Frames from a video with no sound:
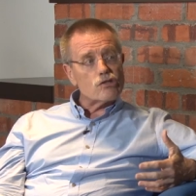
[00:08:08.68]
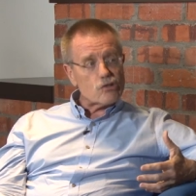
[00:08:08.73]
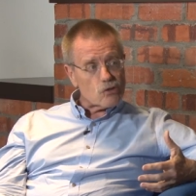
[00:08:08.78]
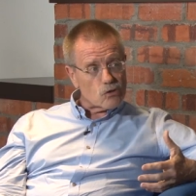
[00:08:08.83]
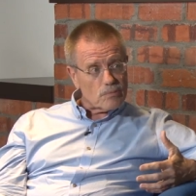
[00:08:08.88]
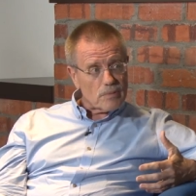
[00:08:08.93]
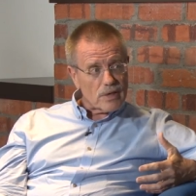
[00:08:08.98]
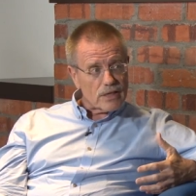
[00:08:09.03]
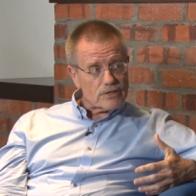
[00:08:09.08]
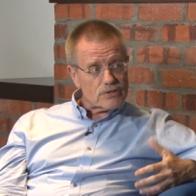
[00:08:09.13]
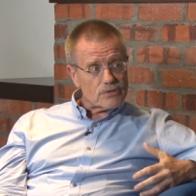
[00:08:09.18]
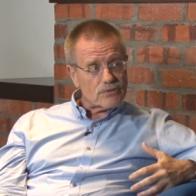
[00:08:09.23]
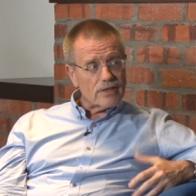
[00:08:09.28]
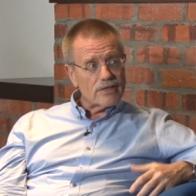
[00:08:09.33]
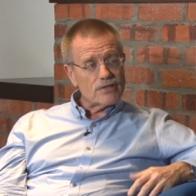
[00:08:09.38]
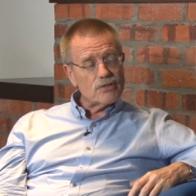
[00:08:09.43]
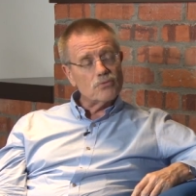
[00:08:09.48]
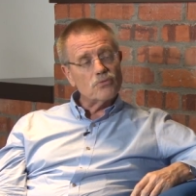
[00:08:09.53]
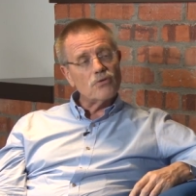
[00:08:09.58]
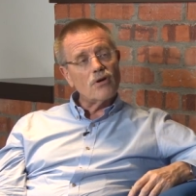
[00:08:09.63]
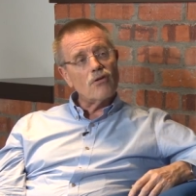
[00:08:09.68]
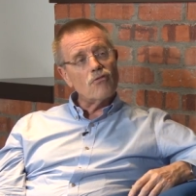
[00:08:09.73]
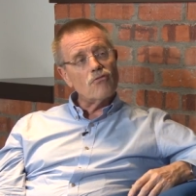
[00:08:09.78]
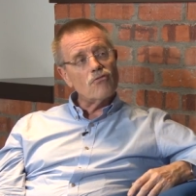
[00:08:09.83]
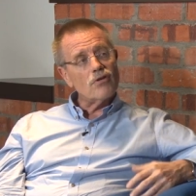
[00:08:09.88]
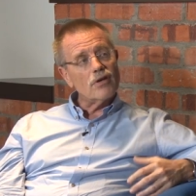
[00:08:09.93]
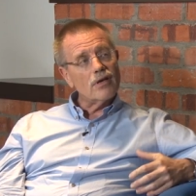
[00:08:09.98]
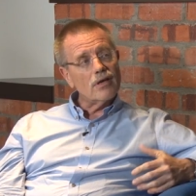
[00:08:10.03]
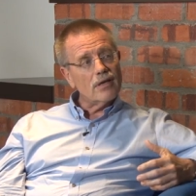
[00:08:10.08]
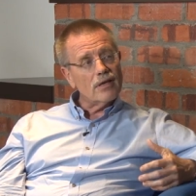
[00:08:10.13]
so much, right? You are
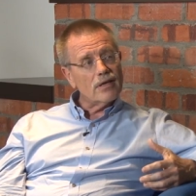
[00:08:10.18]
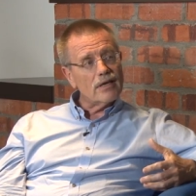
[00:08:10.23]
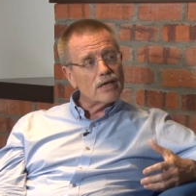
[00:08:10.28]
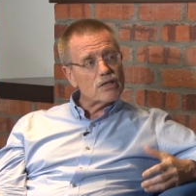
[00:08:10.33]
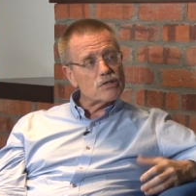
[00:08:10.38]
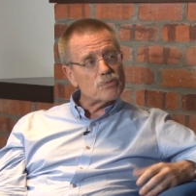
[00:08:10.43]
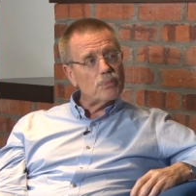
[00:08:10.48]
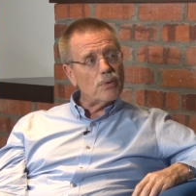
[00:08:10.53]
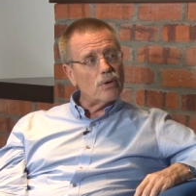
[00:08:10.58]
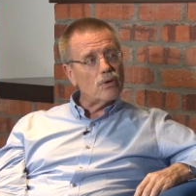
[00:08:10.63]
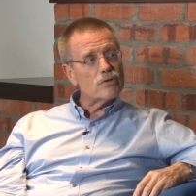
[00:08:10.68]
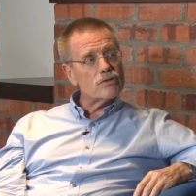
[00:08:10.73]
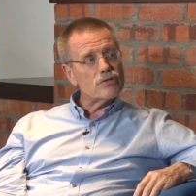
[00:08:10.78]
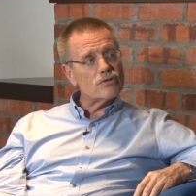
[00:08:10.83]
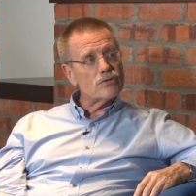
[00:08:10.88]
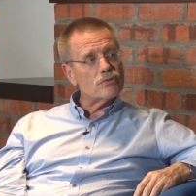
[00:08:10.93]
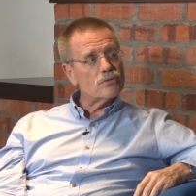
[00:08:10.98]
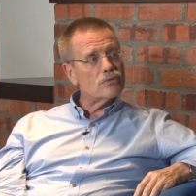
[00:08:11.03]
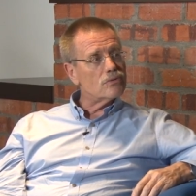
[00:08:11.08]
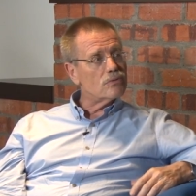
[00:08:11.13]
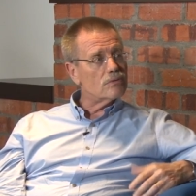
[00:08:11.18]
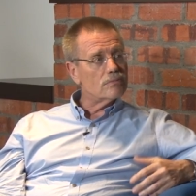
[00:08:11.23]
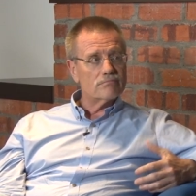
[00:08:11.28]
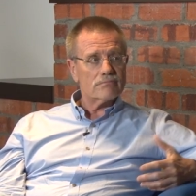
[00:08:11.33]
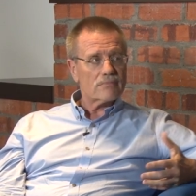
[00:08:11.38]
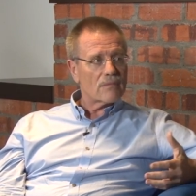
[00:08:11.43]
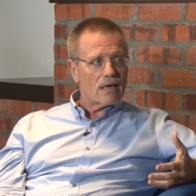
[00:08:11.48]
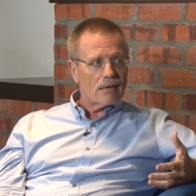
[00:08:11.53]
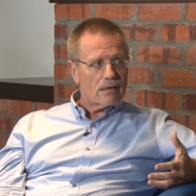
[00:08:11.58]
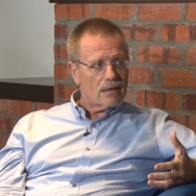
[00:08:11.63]
really exposed to
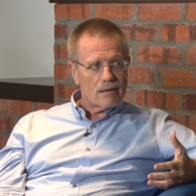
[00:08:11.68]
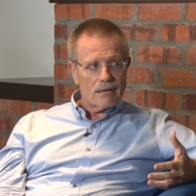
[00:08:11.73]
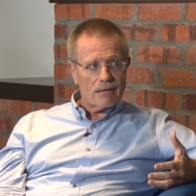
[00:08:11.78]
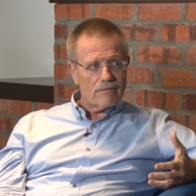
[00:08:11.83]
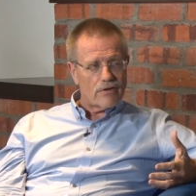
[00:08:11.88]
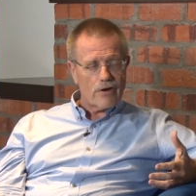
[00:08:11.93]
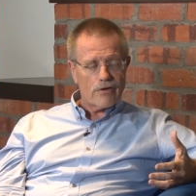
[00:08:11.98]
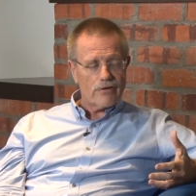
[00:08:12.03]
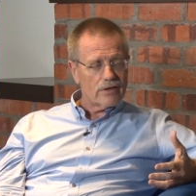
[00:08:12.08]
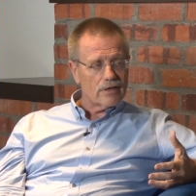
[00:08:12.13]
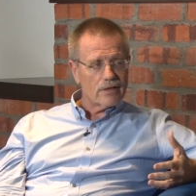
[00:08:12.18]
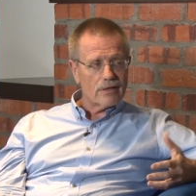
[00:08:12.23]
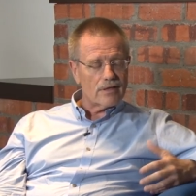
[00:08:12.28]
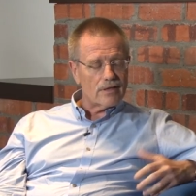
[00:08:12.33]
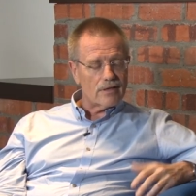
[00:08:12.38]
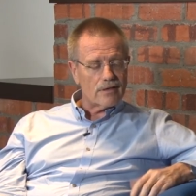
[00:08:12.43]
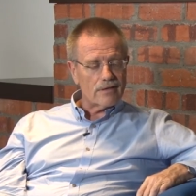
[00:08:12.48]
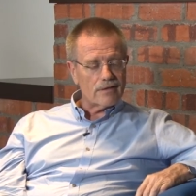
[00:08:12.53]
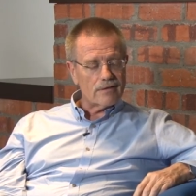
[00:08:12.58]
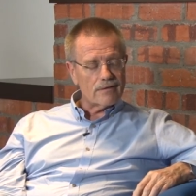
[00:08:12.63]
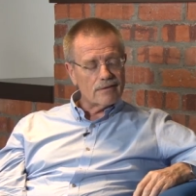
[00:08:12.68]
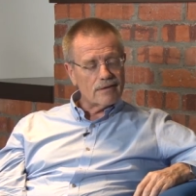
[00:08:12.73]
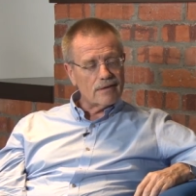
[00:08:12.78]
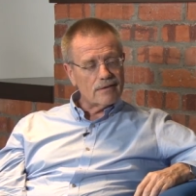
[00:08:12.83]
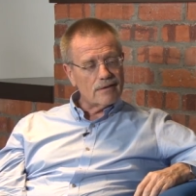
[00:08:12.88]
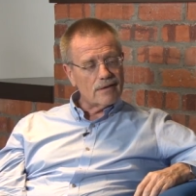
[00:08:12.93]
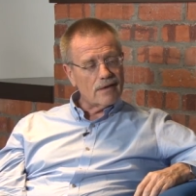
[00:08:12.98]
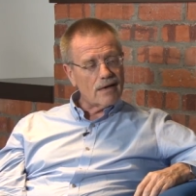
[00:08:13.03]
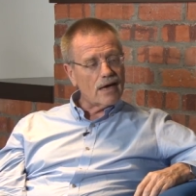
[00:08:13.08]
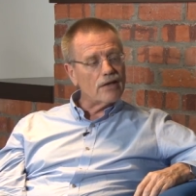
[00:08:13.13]
very
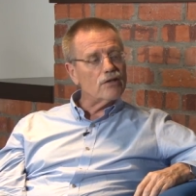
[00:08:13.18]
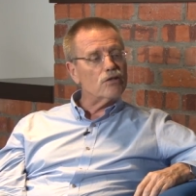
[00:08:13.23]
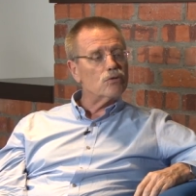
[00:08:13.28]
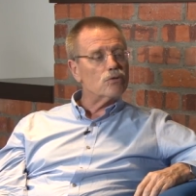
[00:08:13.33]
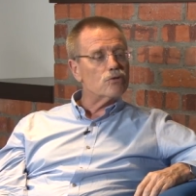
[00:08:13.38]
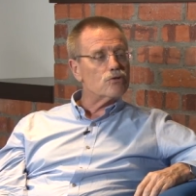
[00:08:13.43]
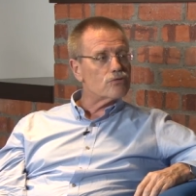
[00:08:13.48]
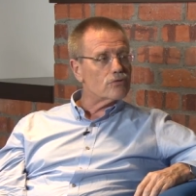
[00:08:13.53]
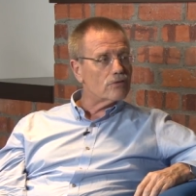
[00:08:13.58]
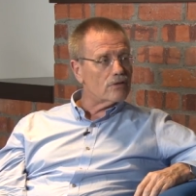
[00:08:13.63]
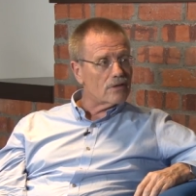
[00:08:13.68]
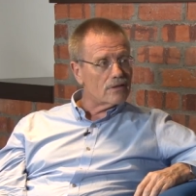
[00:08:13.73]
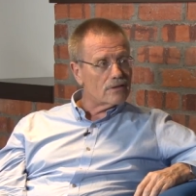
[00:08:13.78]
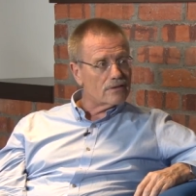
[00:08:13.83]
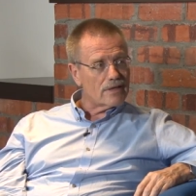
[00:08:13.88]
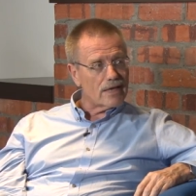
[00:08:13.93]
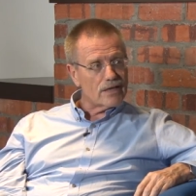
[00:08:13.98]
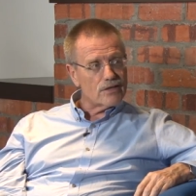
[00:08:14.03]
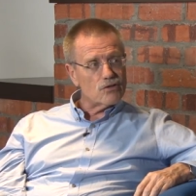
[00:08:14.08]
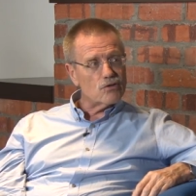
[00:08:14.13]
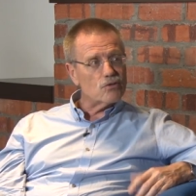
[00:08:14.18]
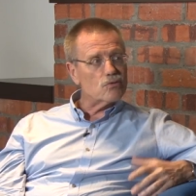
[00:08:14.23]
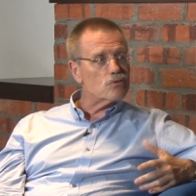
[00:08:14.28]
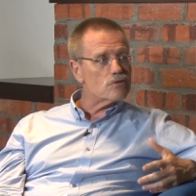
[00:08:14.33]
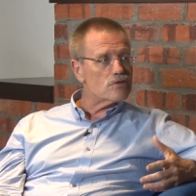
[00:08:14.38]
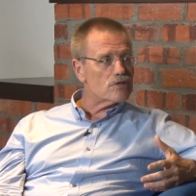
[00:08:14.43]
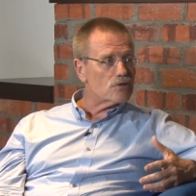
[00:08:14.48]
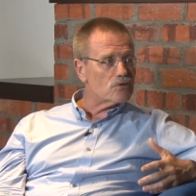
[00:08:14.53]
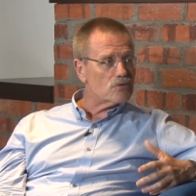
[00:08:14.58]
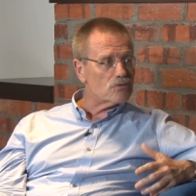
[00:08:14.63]
unusual and new
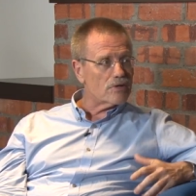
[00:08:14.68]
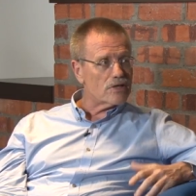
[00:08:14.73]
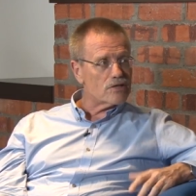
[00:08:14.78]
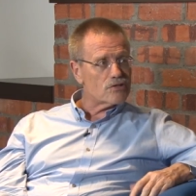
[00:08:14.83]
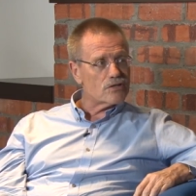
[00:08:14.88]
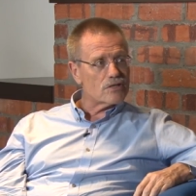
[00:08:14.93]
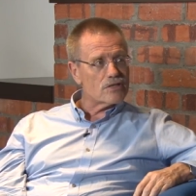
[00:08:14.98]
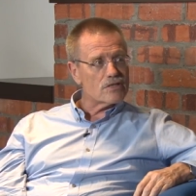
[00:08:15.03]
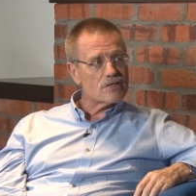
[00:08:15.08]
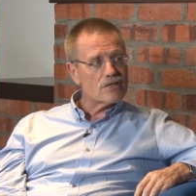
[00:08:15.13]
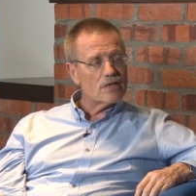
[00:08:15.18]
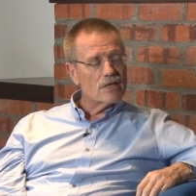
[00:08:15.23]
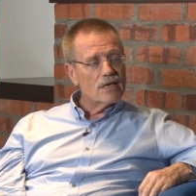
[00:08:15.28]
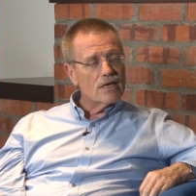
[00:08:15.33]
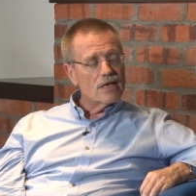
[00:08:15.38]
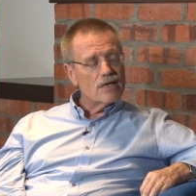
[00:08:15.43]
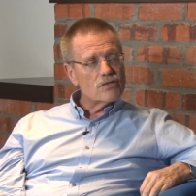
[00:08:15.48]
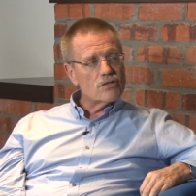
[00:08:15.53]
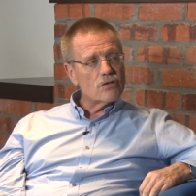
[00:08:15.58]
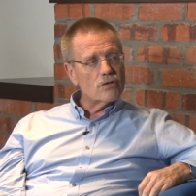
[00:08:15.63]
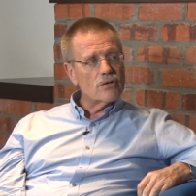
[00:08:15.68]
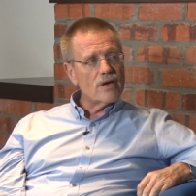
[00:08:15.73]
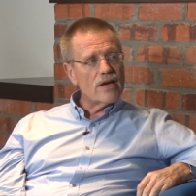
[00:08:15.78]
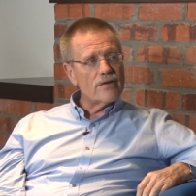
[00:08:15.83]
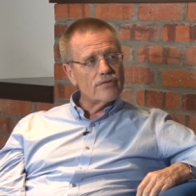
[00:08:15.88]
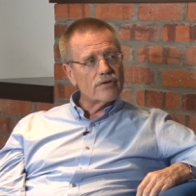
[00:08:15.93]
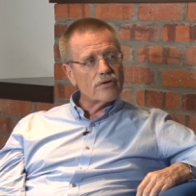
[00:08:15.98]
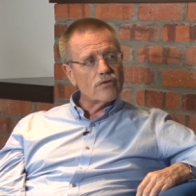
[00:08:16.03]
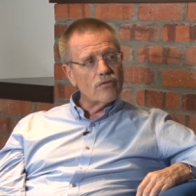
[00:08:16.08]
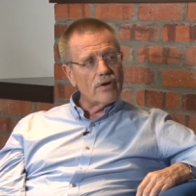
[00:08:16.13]
situations. So you
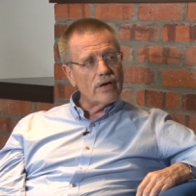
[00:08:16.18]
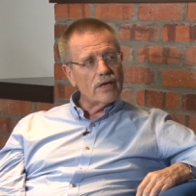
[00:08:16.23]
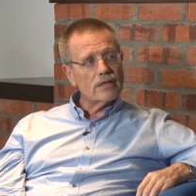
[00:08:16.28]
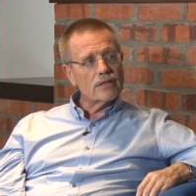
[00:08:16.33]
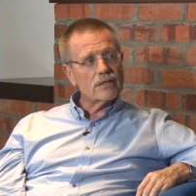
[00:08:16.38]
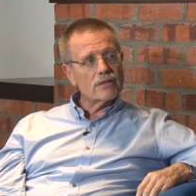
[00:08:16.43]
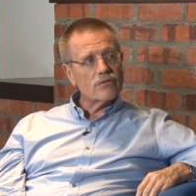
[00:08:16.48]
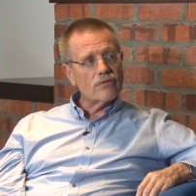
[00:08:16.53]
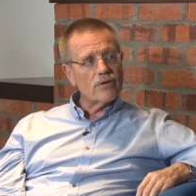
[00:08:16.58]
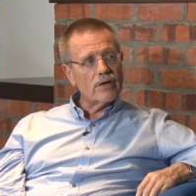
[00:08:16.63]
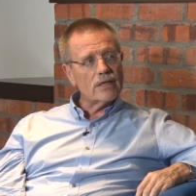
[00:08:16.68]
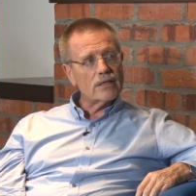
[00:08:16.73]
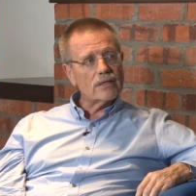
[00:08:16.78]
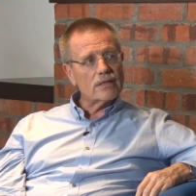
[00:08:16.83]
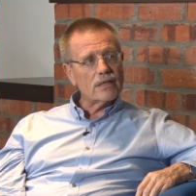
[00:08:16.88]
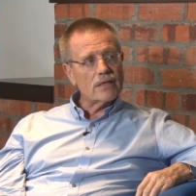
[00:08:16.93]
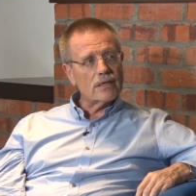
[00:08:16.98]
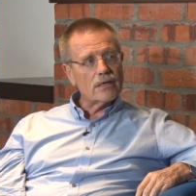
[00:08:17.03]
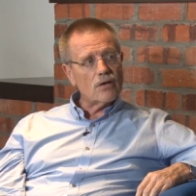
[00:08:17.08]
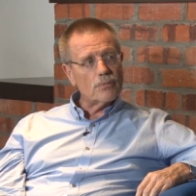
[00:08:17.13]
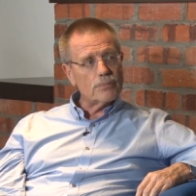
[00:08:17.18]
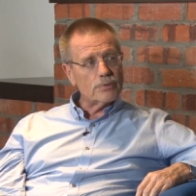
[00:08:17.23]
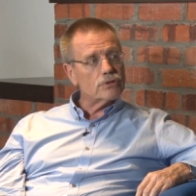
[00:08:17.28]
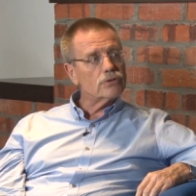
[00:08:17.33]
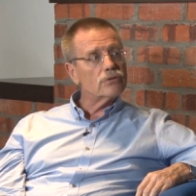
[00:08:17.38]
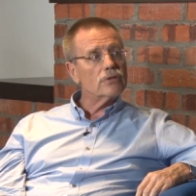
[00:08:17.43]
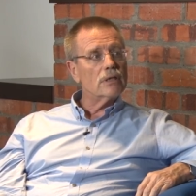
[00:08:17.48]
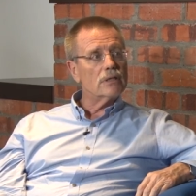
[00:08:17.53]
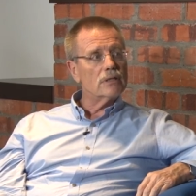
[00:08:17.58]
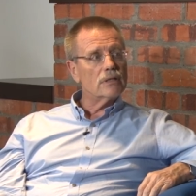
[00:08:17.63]
have a great
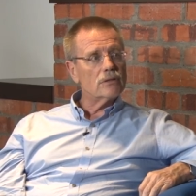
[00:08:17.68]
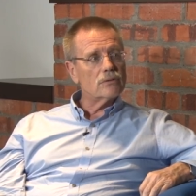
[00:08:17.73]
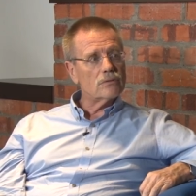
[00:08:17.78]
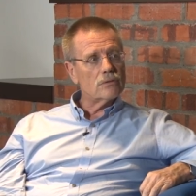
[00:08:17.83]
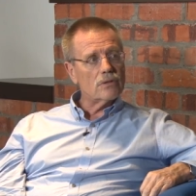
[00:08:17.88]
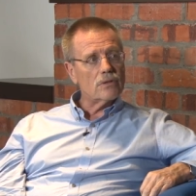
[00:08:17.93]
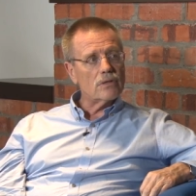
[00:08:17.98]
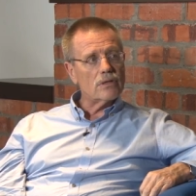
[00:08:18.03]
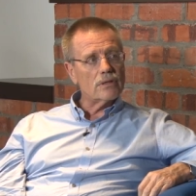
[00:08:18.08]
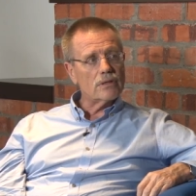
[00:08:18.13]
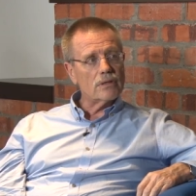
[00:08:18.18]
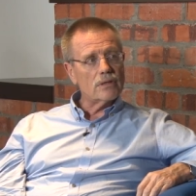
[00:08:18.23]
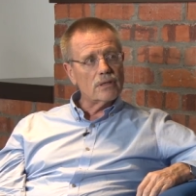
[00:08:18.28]
opportunity to learn